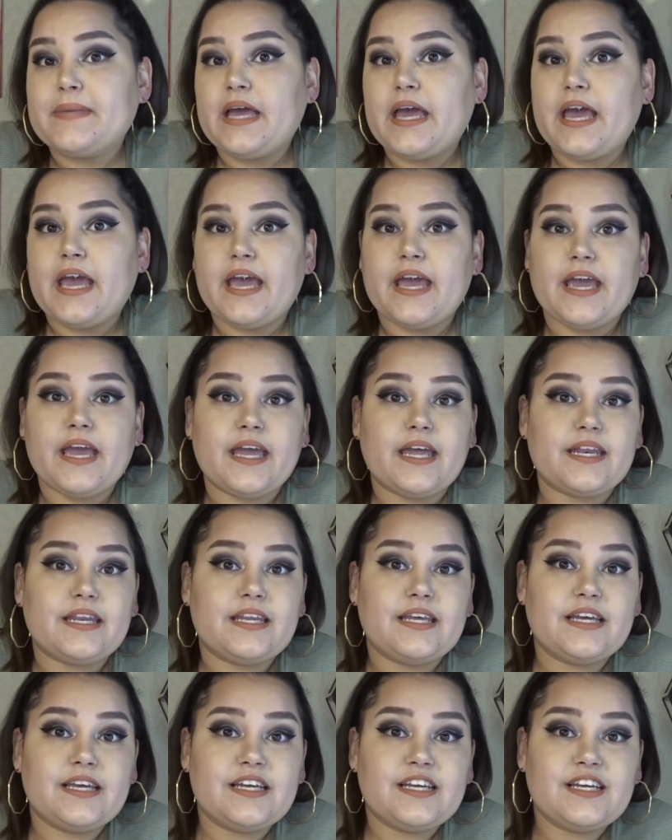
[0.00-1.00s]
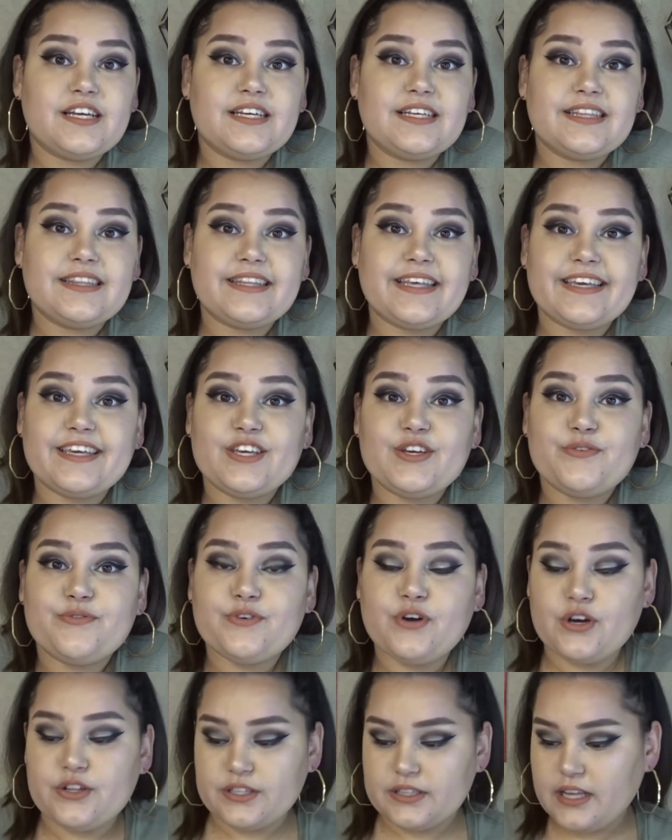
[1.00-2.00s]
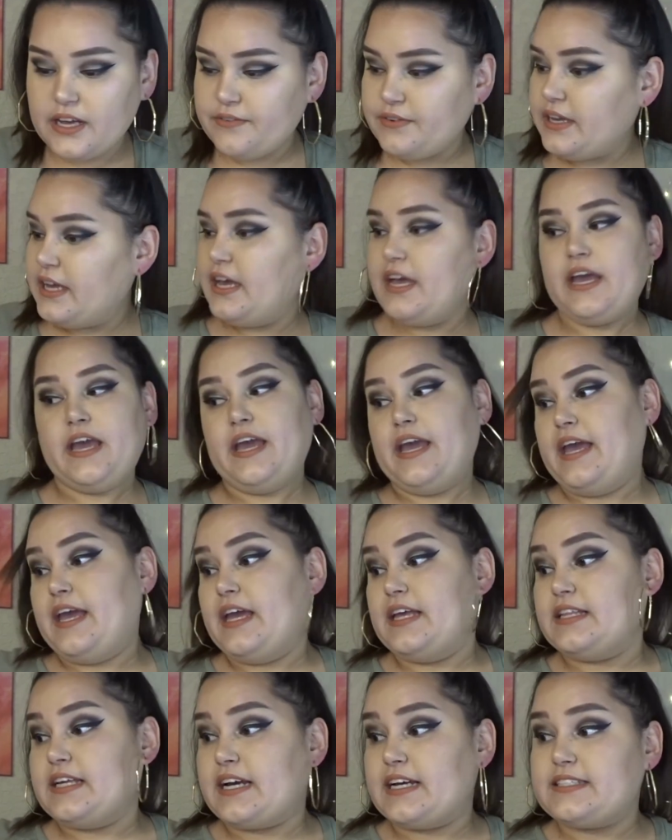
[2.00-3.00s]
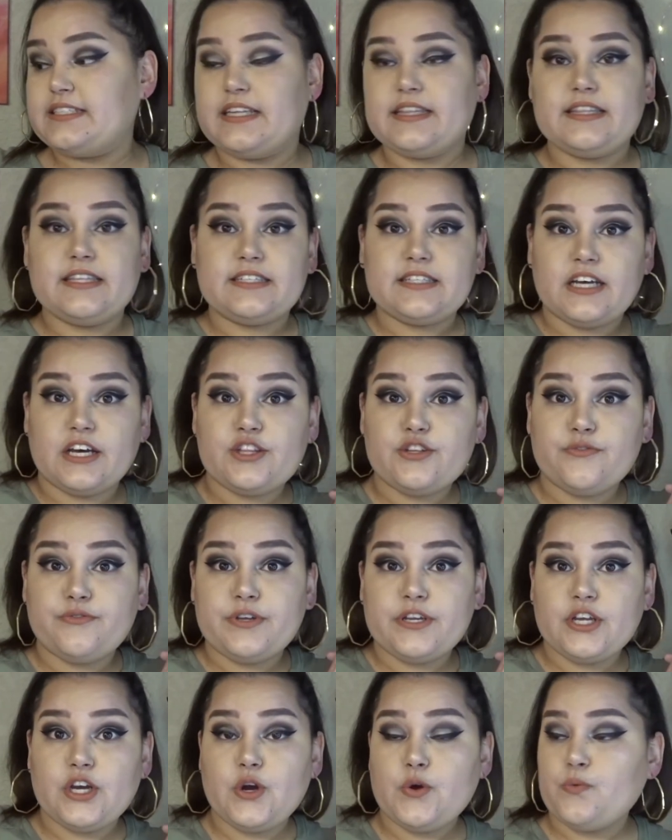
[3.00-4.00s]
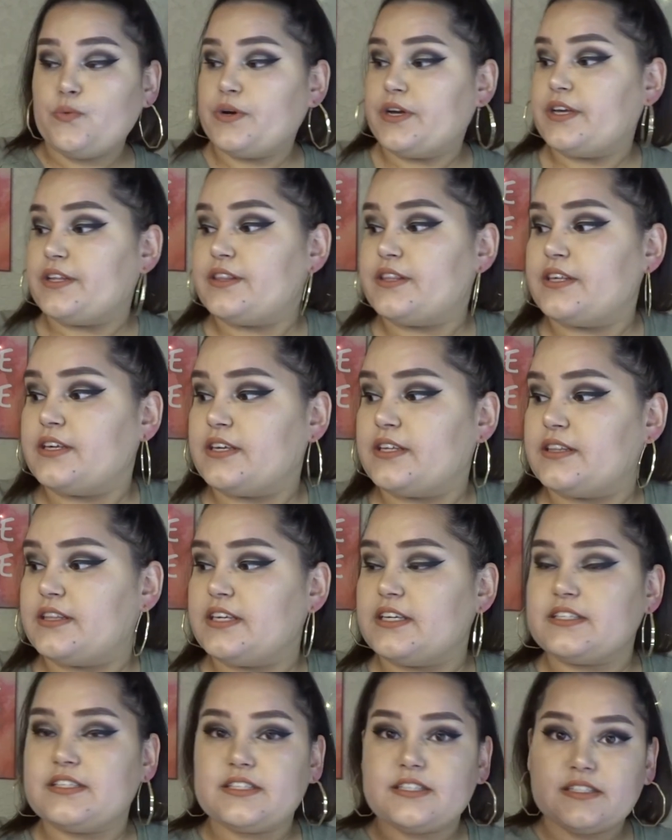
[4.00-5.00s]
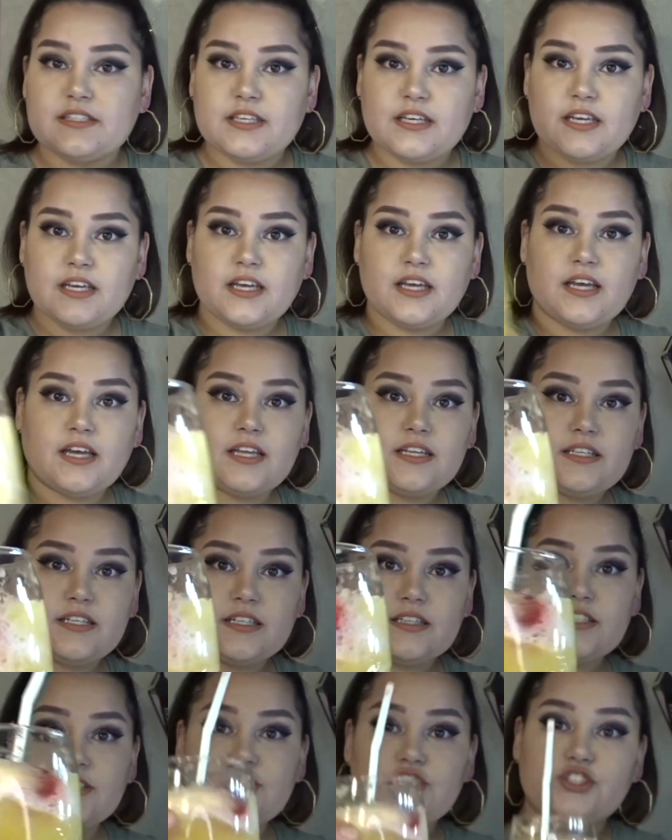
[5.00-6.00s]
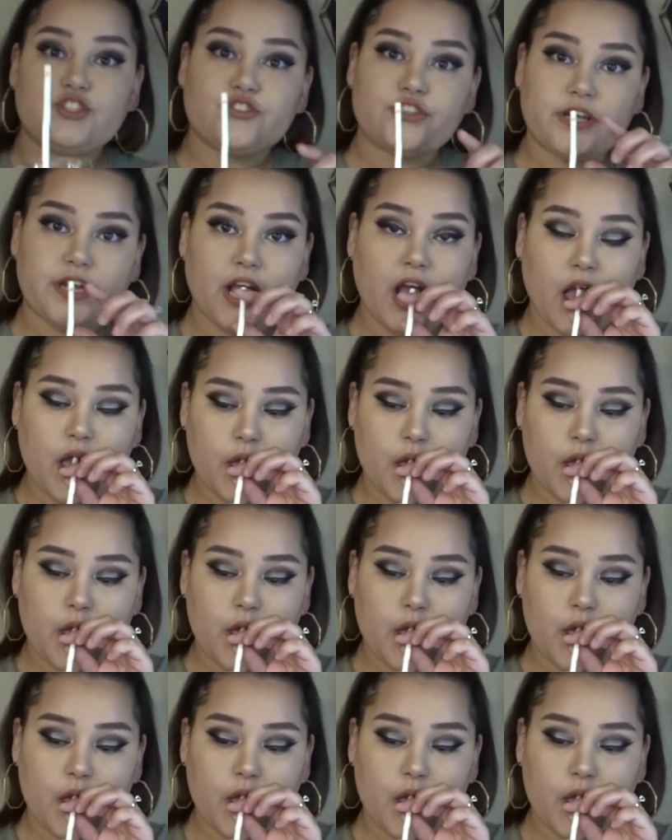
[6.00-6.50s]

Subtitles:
and thank you for all the love. And like I said, this other video with this delicious drink